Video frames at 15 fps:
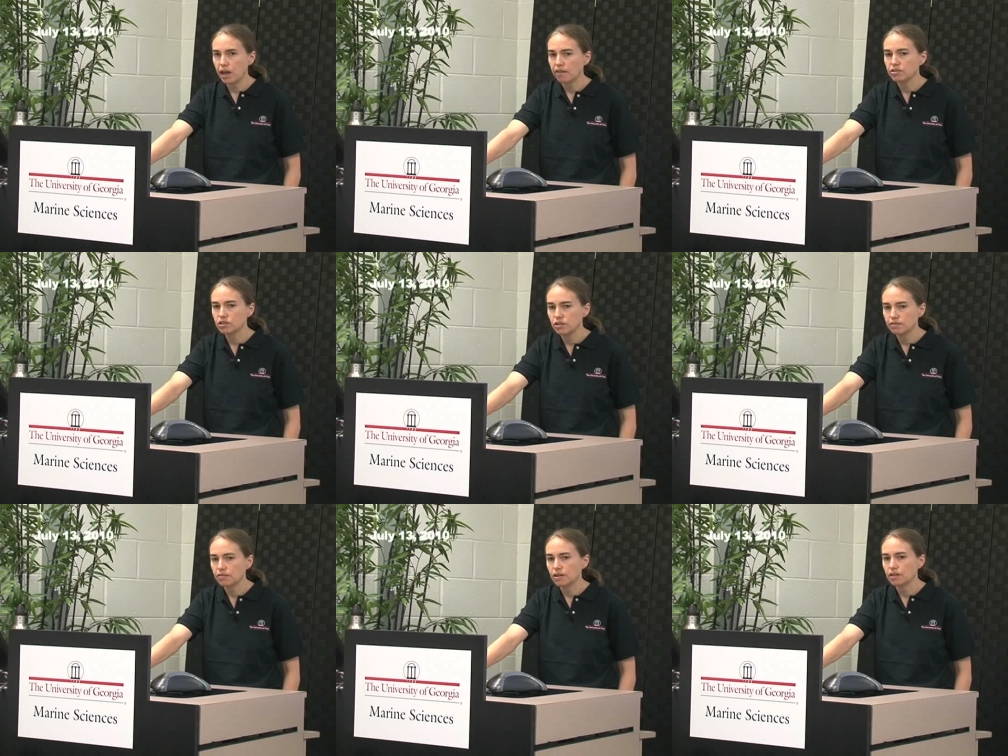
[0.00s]
have
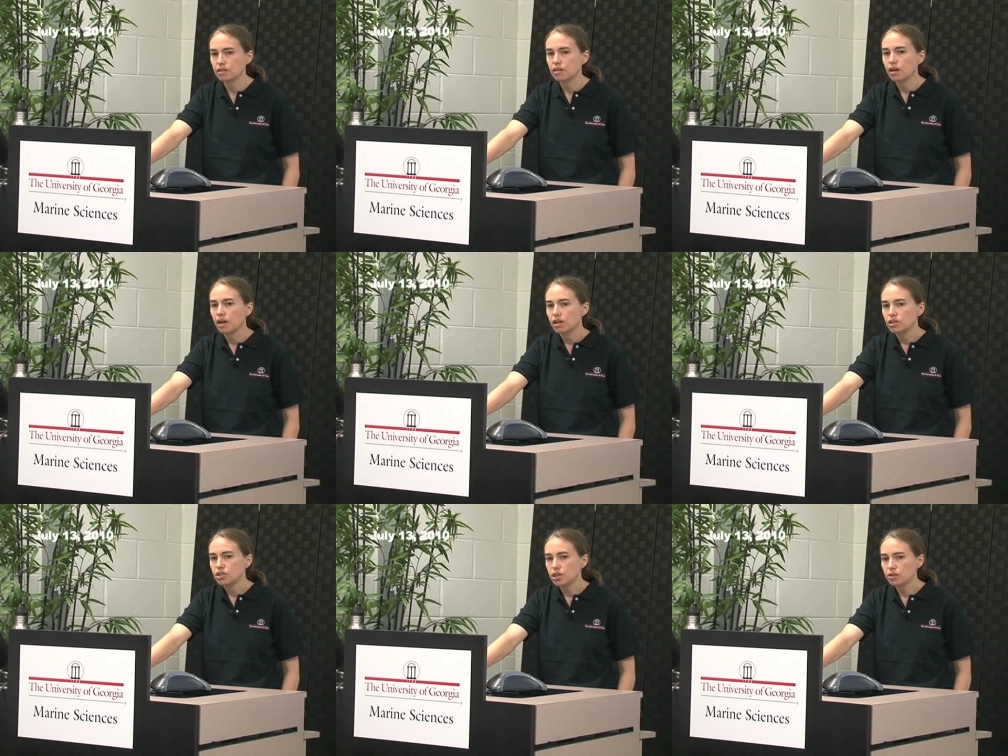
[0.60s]
so far
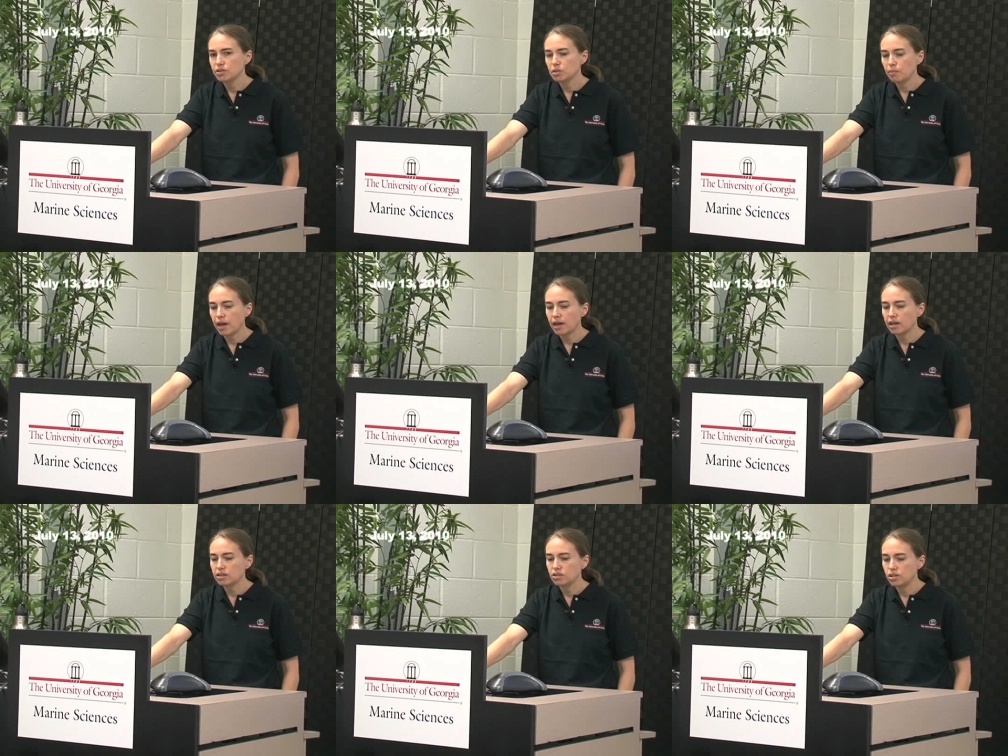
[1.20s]
shows
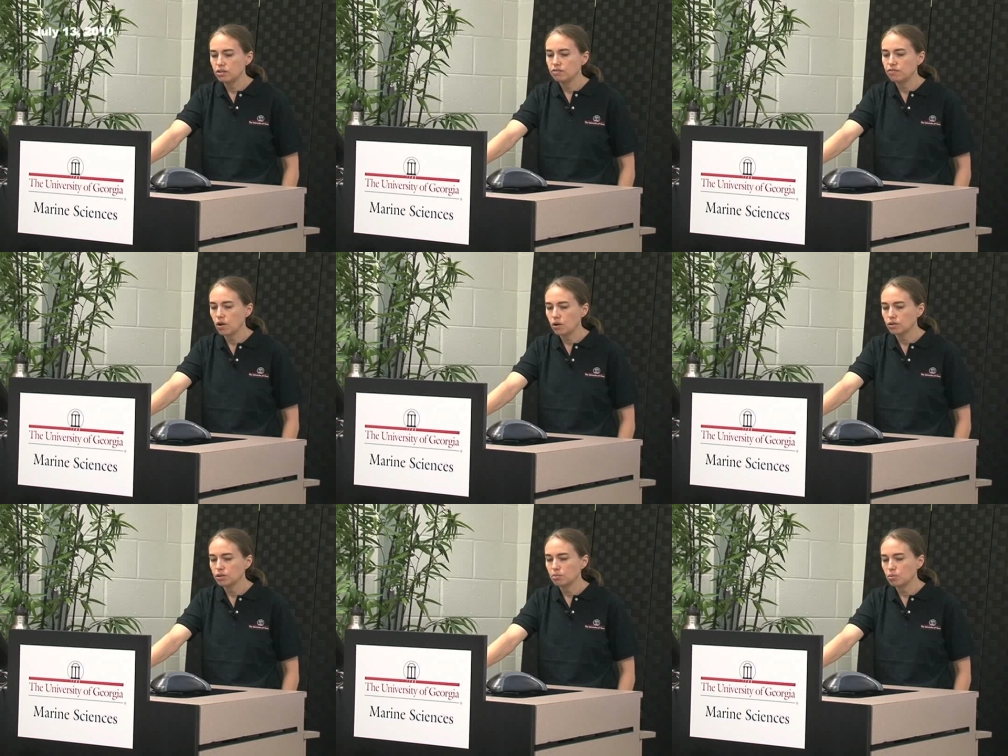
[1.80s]
about a
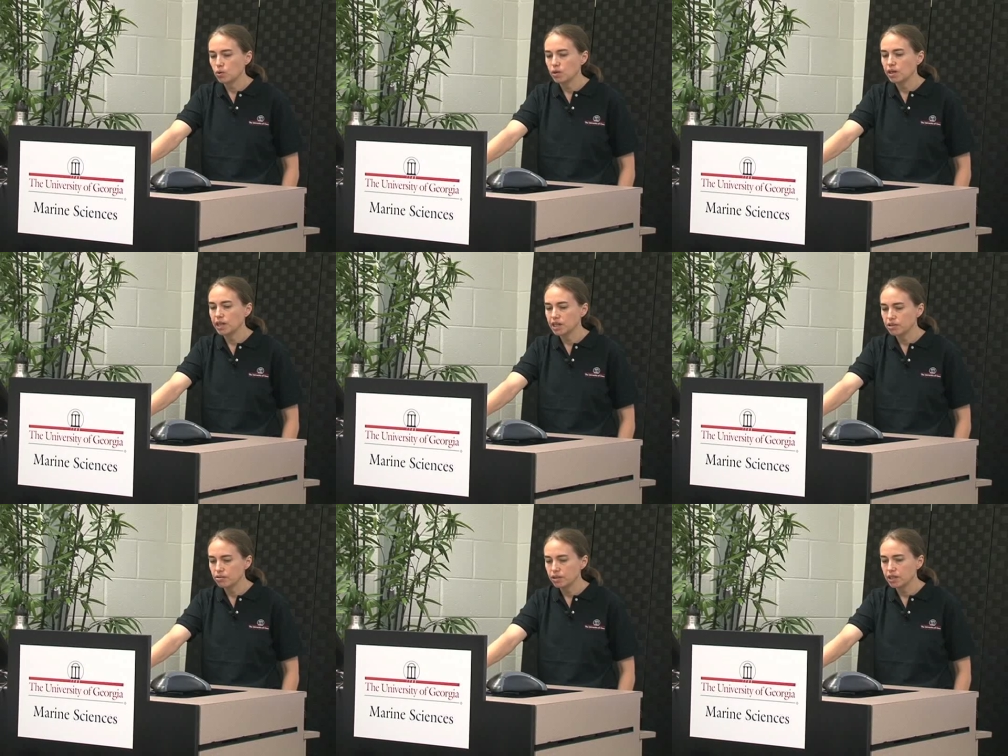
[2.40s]
2-fold or more
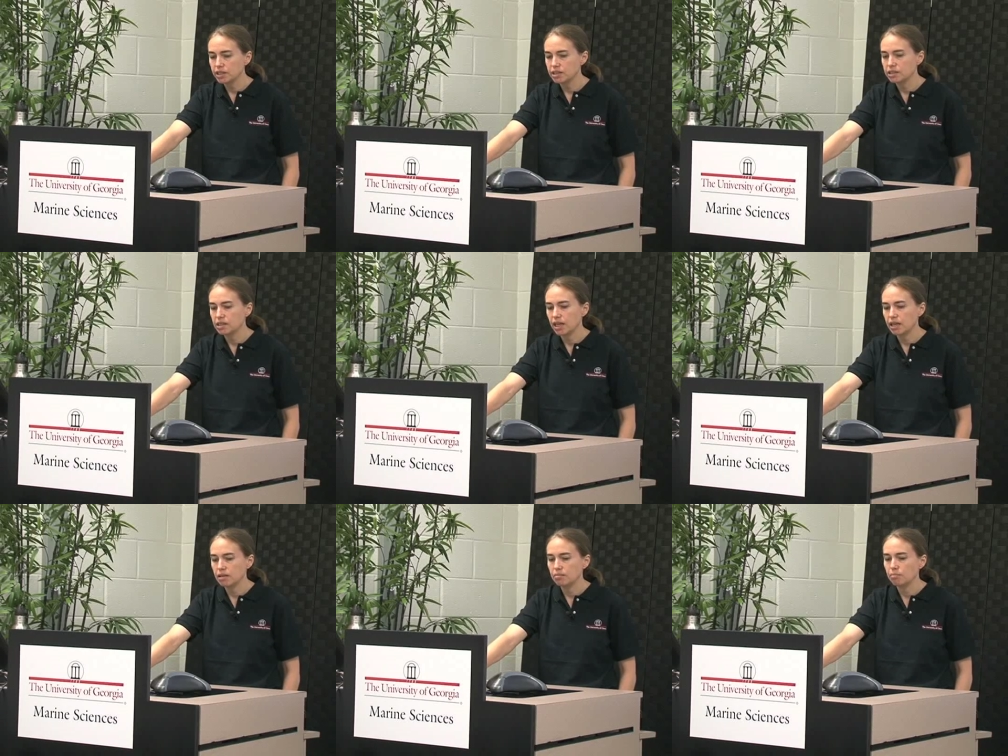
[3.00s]
increase
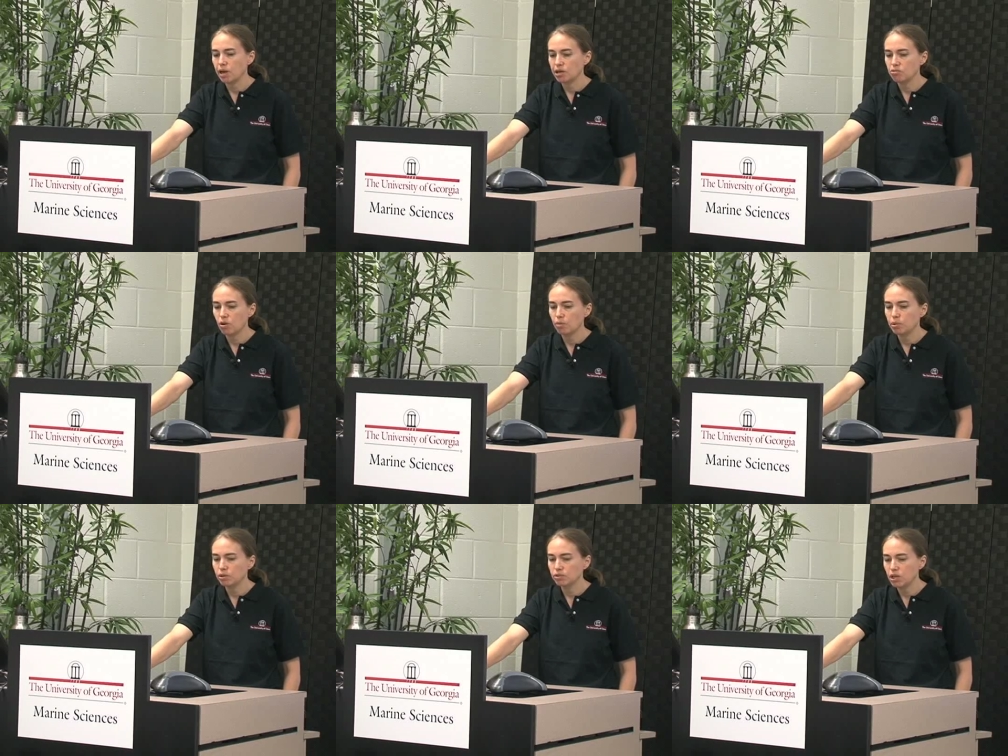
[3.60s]
in
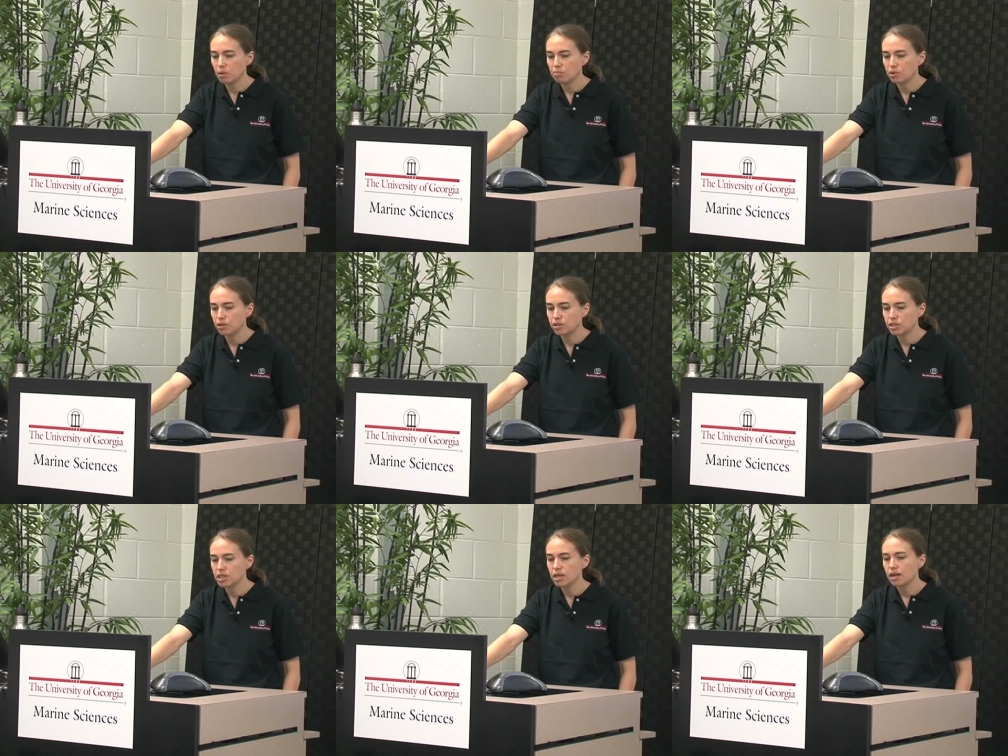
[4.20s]
microbial
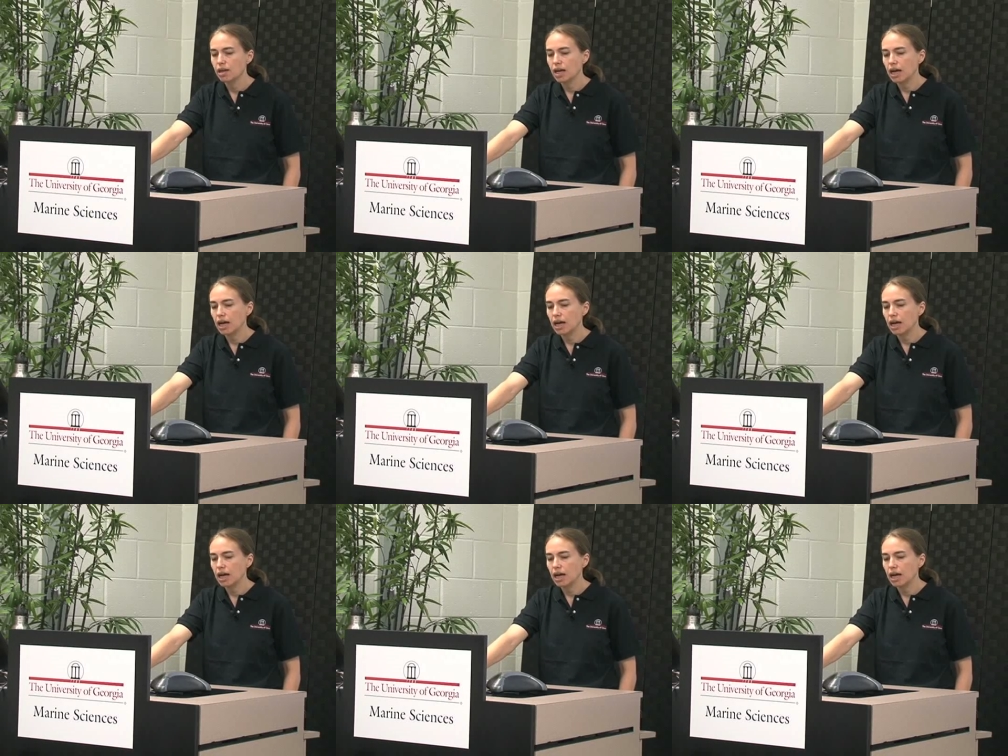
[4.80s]
numbers